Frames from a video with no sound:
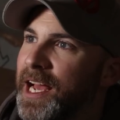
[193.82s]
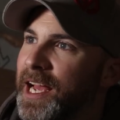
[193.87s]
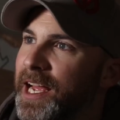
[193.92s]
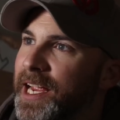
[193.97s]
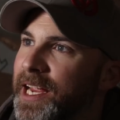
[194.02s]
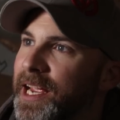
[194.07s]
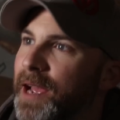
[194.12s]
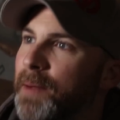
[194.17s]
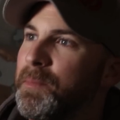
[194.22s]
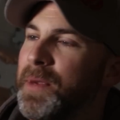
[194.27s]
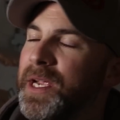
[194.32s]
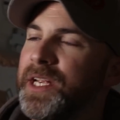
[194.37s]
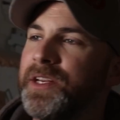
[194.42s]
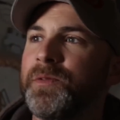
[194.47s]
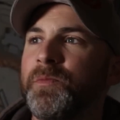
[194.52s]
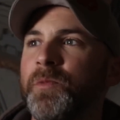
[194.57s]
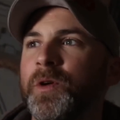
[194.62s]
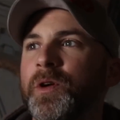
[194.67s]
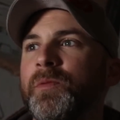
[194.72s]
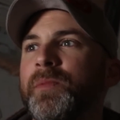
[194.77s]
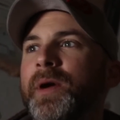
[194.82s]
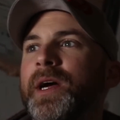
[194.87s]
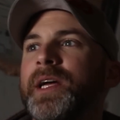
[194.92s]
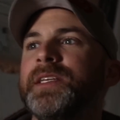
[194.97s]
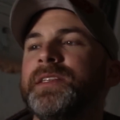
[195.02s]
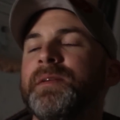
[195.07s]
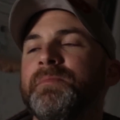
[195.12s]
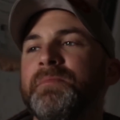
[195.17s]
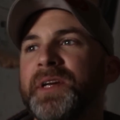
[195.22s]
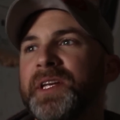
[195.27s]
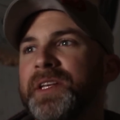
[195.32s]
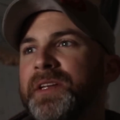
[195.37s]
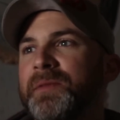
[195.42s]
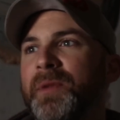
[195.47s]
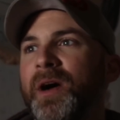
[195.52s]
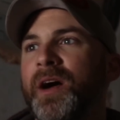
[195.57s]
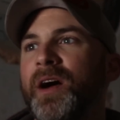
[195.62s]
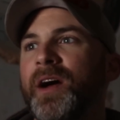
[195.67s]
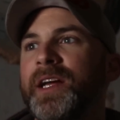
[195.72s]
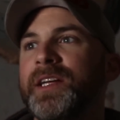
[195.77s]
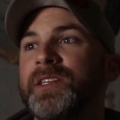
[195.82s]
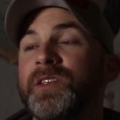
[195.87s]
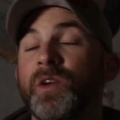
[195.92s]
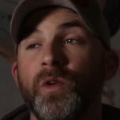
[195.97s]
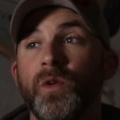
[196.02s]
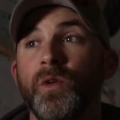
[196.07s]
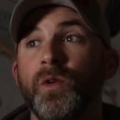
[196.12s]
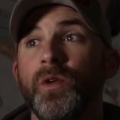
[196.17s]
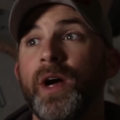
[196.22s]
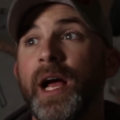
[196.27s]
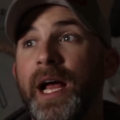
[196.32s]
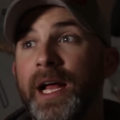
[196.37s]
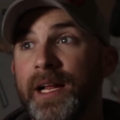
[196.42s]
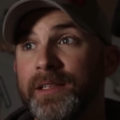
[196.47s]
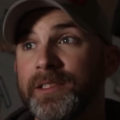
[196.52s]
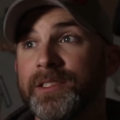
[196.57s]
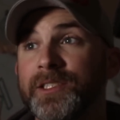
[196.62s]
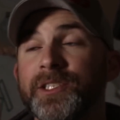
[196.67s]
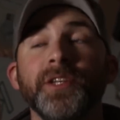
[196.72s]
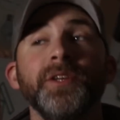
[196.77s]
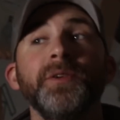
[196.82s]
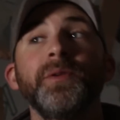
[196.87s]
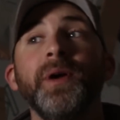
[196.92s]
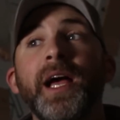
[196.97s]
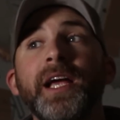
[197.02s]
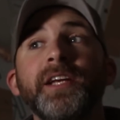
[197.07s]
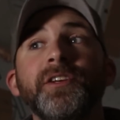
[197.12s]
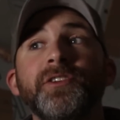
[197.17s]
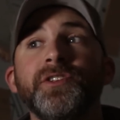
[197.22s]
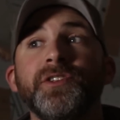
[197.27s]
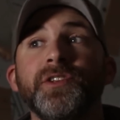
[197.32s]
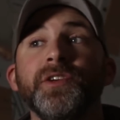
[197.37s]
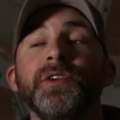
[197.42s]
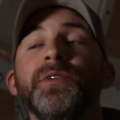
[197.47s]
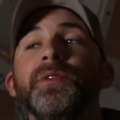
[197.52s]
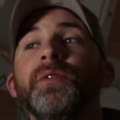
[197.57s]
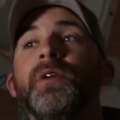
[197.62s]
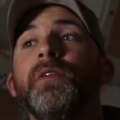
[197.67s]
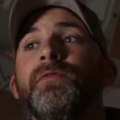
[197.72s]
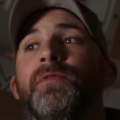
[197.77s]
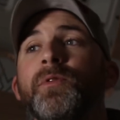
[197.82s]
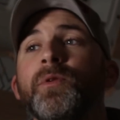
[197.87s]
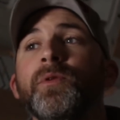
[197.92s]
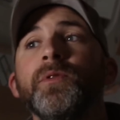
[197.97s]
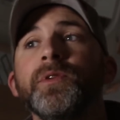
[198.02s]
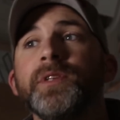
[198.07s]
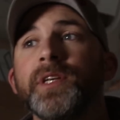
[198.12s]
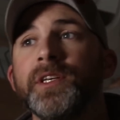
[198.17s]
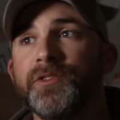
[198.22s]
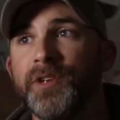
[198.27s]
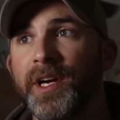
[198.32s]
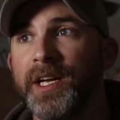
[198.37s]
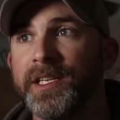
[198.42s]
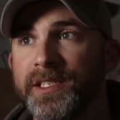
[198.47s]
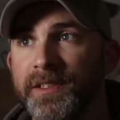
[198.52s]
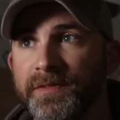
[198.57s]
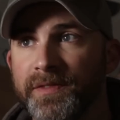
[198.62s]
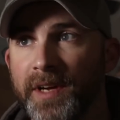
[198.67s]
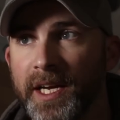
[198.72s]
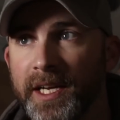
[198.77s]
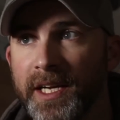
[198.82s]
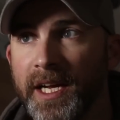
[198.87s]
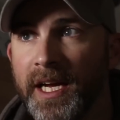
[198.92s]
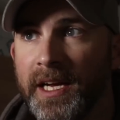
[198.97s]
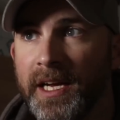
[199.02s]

a medium wheelbase, medium height or L2H2 Ford Transit van.